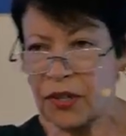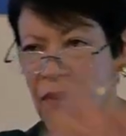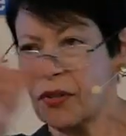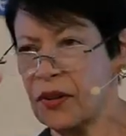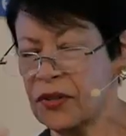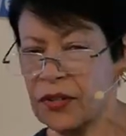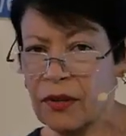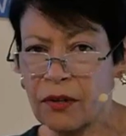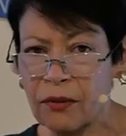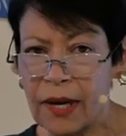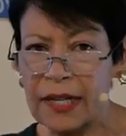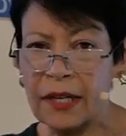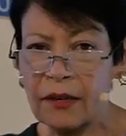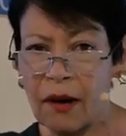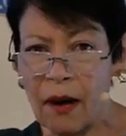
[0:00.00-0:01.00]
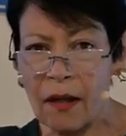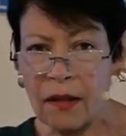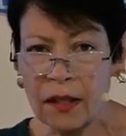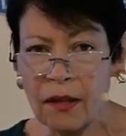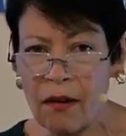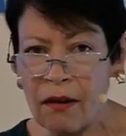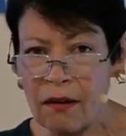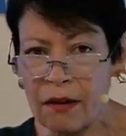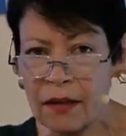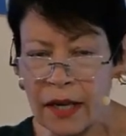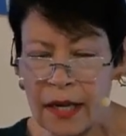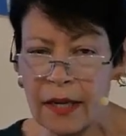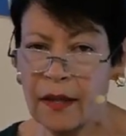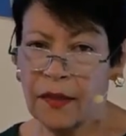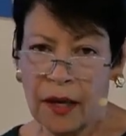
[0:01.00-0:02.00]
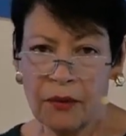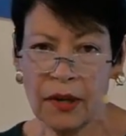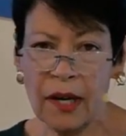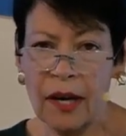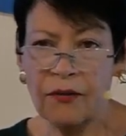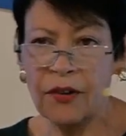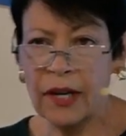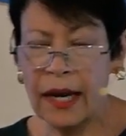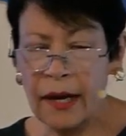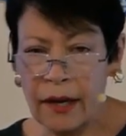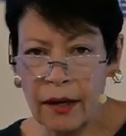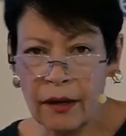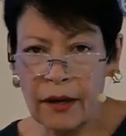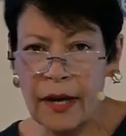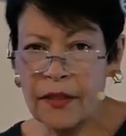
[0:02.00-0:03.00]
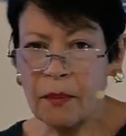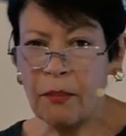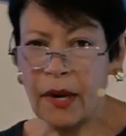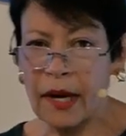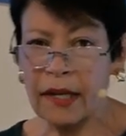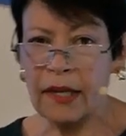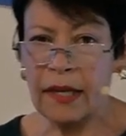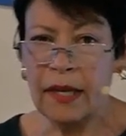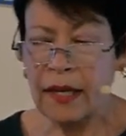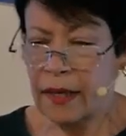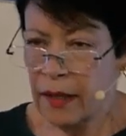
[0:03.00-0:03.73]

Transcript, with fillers: Oh, they're so great. And all along, they were covering error, and the body,